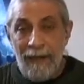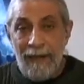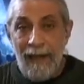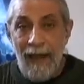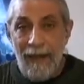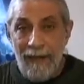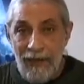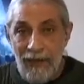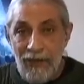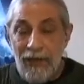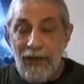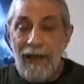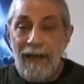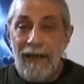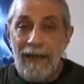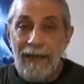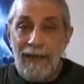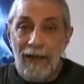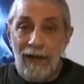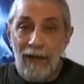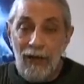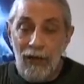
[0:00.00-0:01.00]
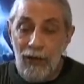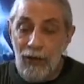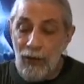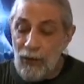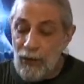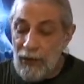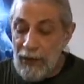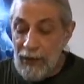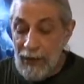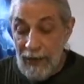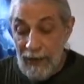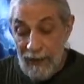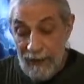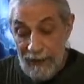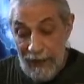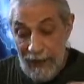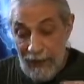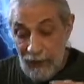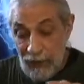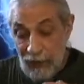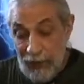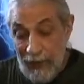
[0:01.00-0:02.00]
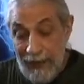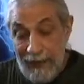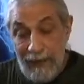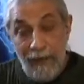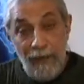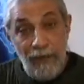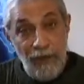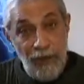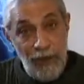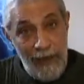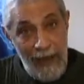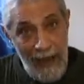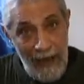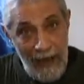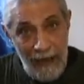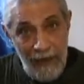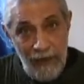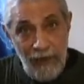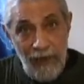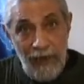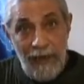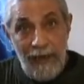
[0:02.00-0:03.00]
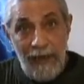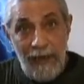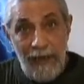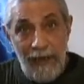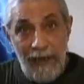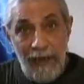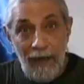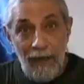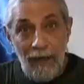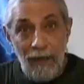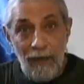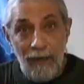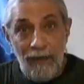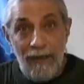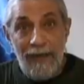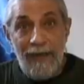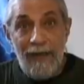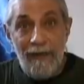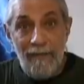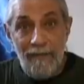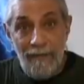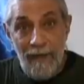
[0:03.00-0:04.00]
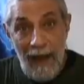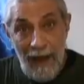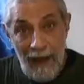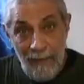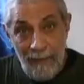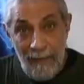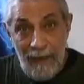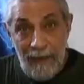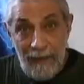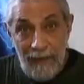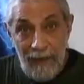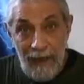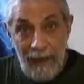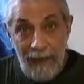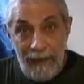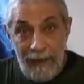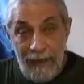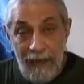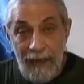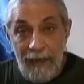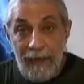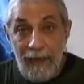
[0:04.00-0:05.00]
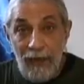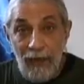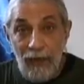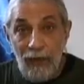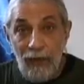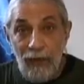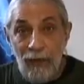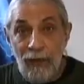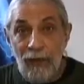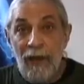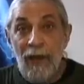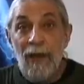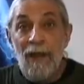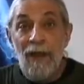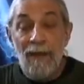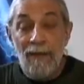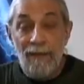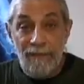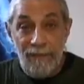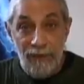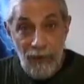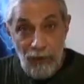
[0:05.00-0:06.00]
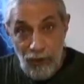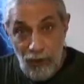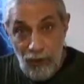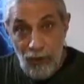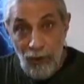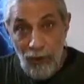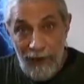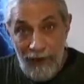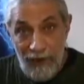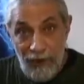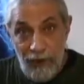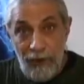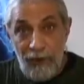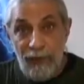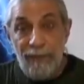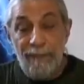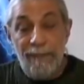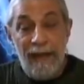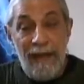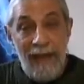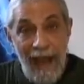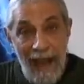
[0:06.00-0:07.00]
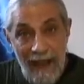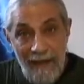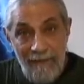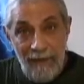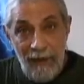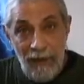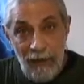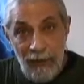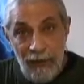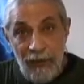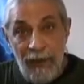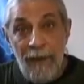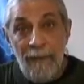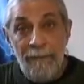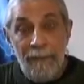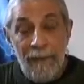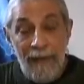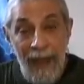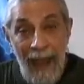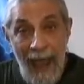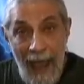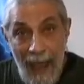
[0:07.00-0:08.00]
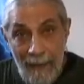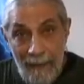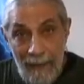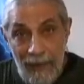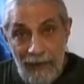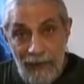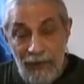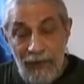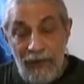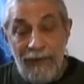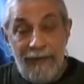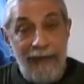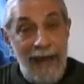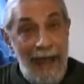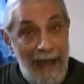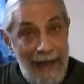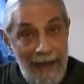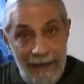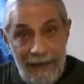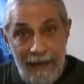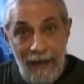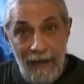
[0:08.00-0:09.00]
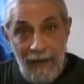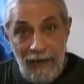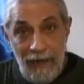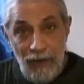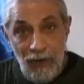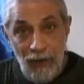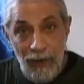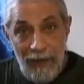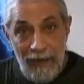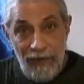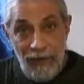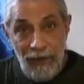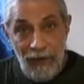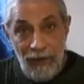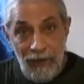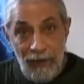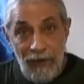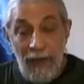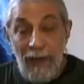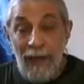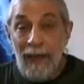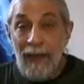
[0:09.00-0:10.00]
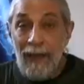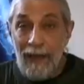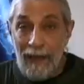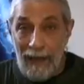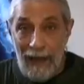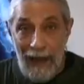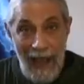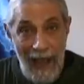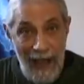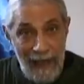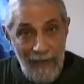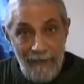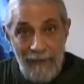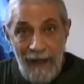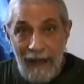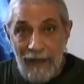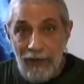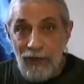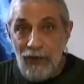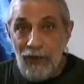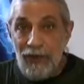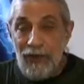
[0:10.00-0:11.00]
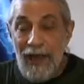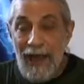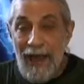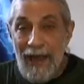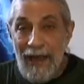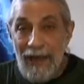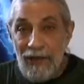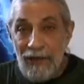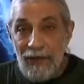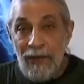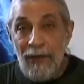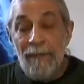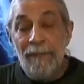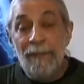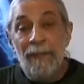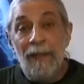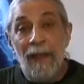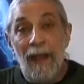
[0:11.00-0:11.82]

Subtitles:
Now this can include things like your genetics, it can include the environment, it can include food choices, behaviors, habits, dietary choices, lack of exercise,